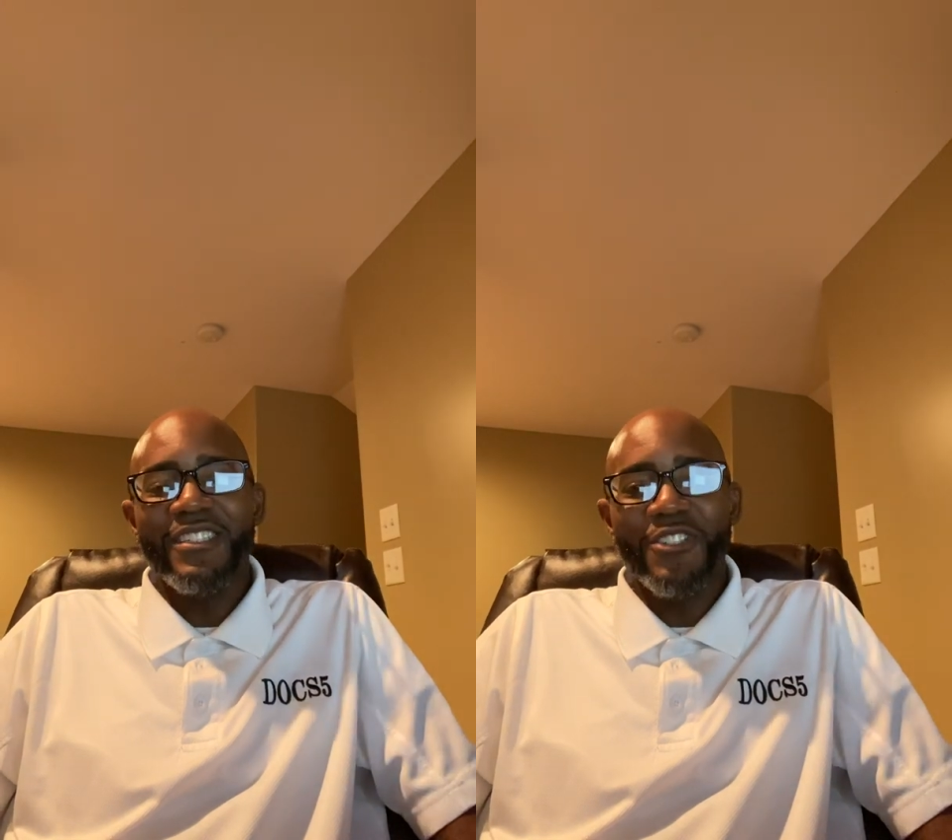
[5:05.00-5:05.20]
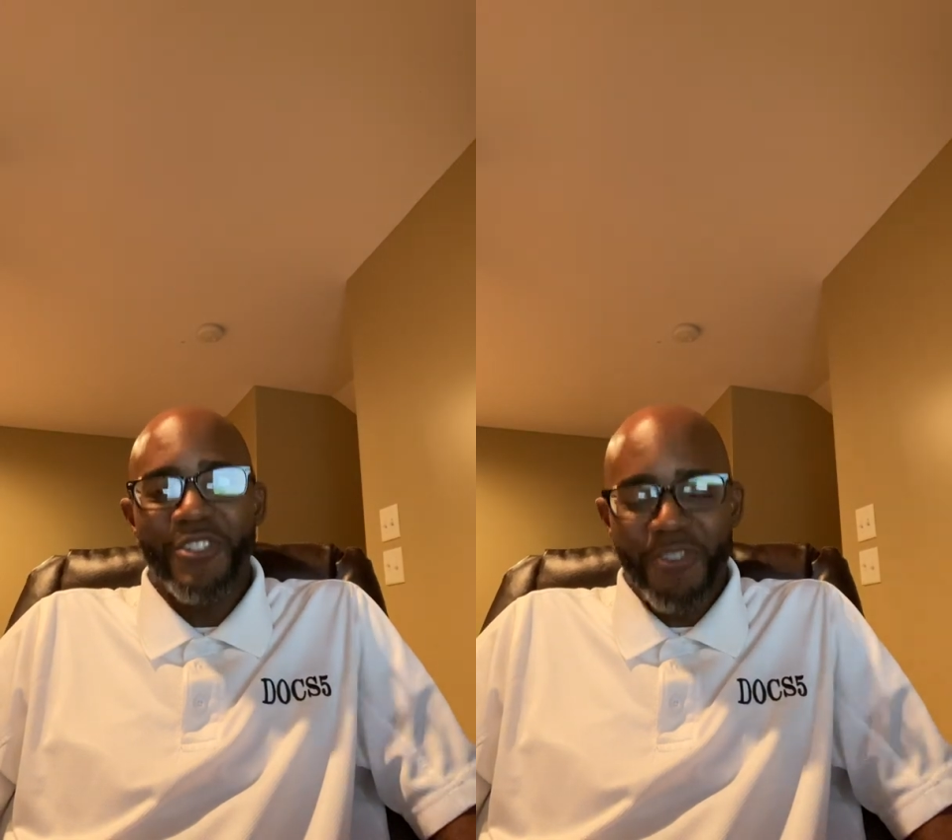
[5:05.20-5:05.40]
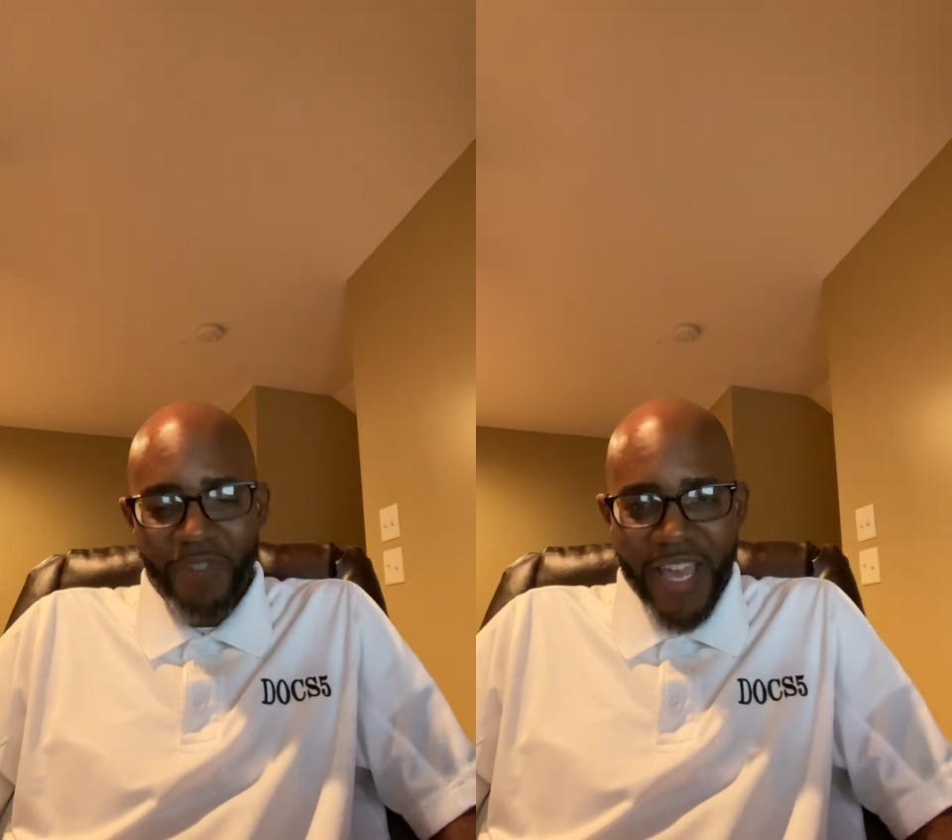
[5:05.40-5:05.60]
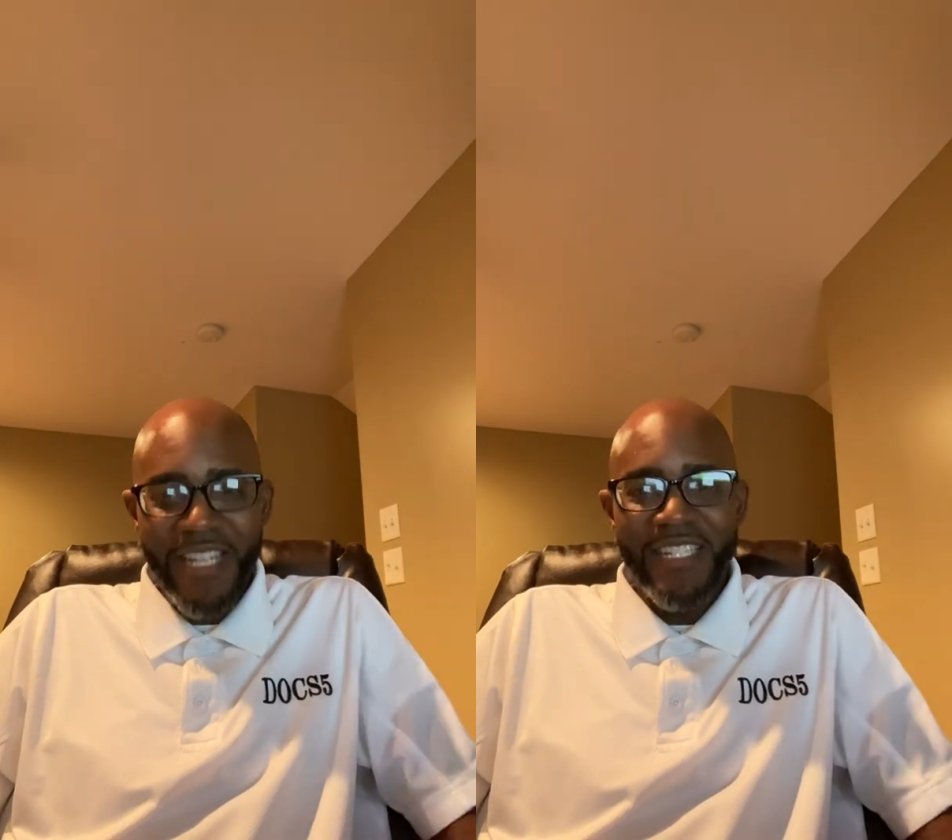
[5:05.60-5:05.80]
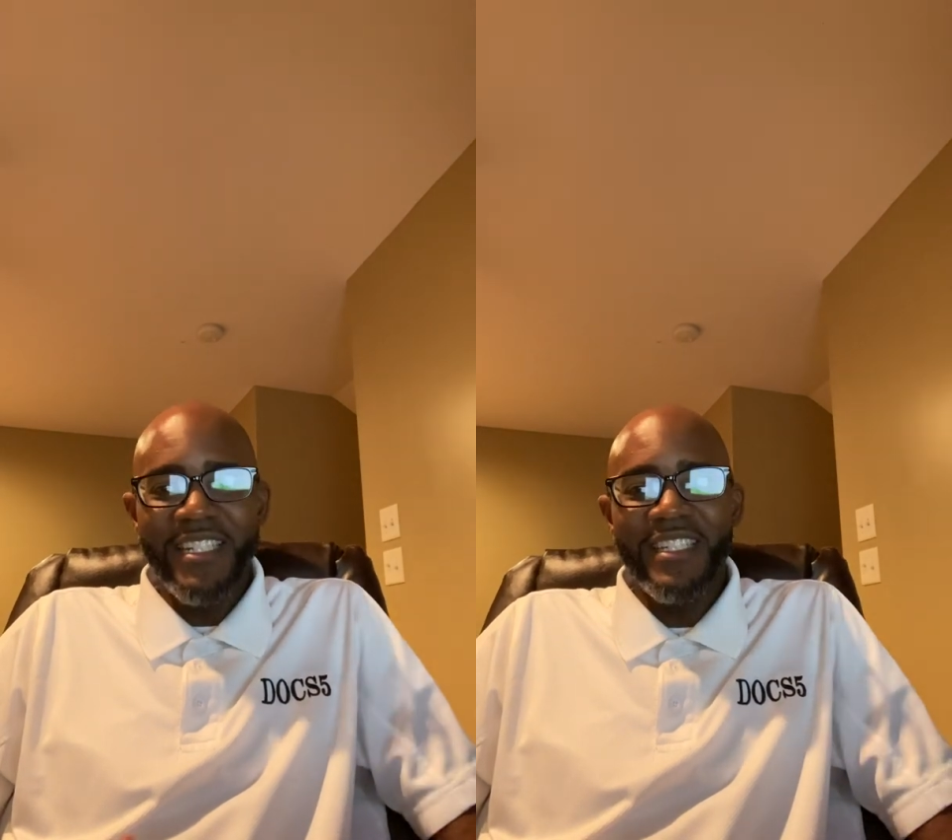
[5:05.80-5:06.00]

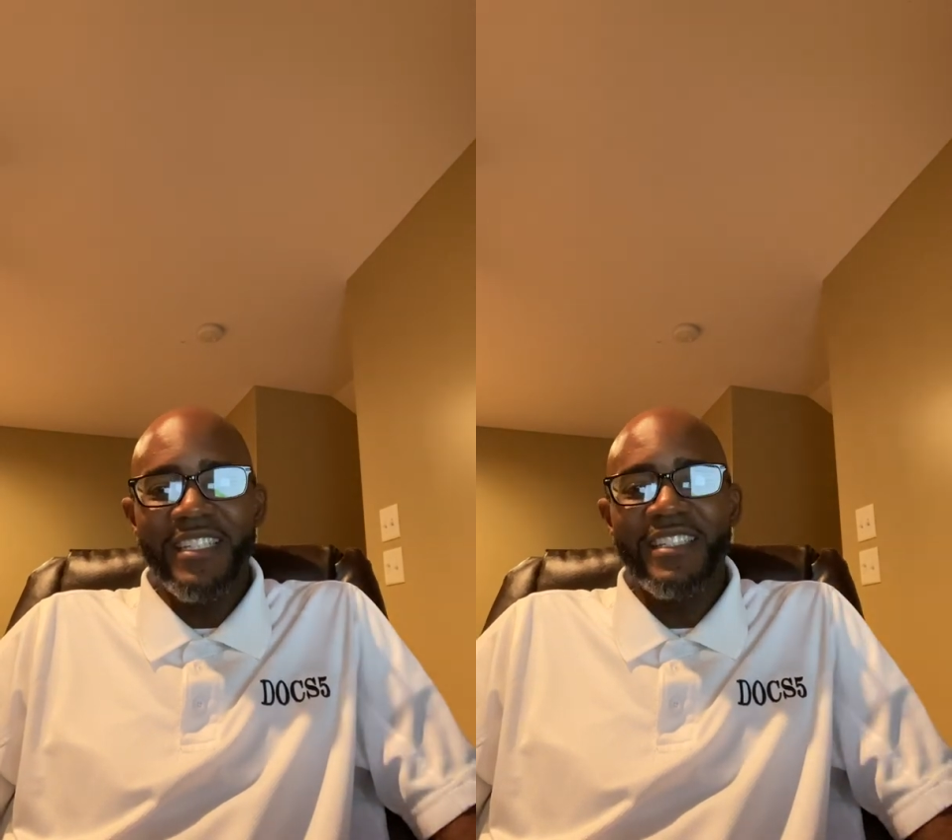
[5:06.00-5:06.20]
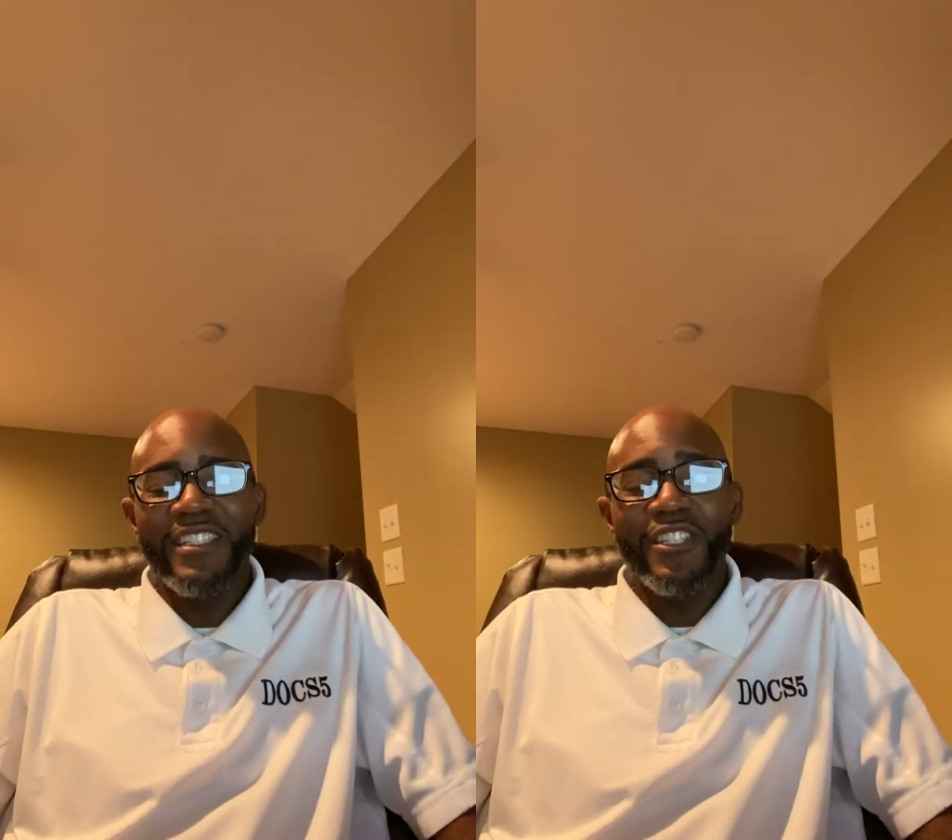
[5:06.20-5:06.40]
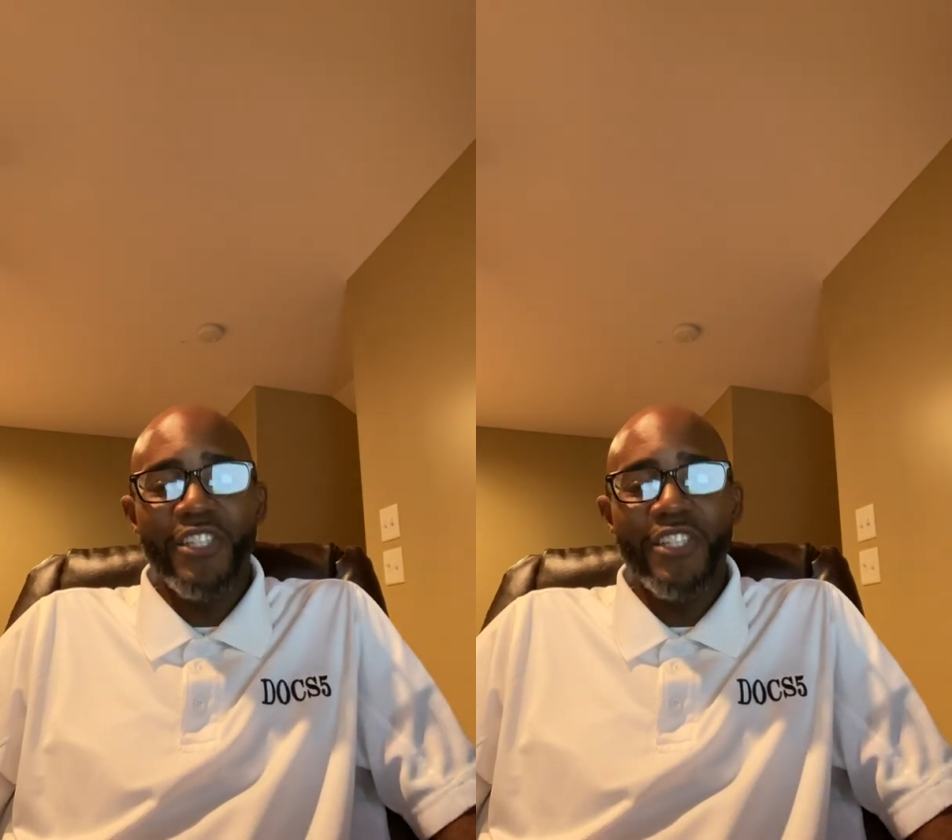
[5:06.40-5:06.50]
strategies,